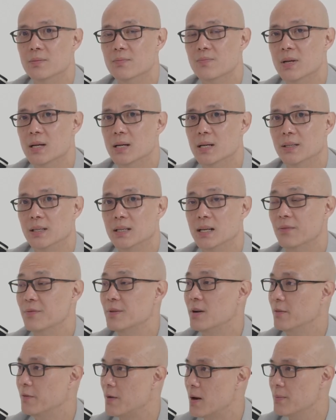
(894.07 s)
the
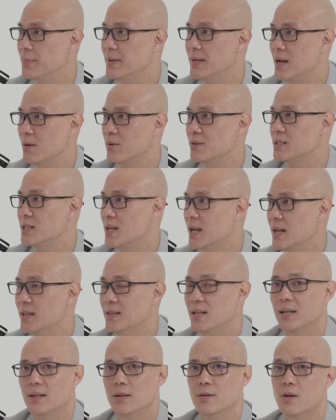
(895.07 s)
governor of RBA was saying
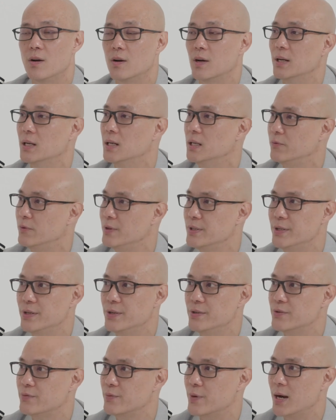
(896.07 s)
that they're not going
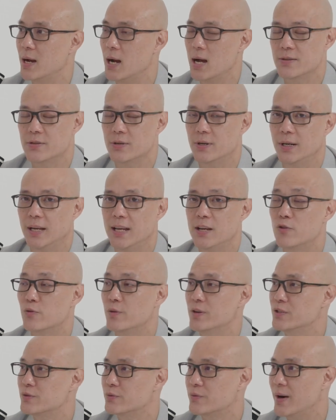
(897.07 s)
to
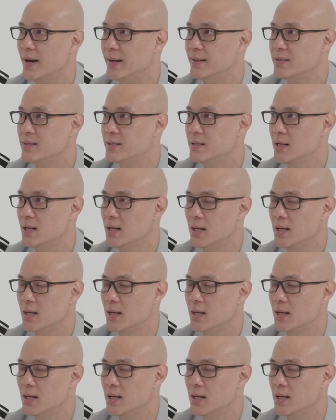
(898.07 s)
increase rates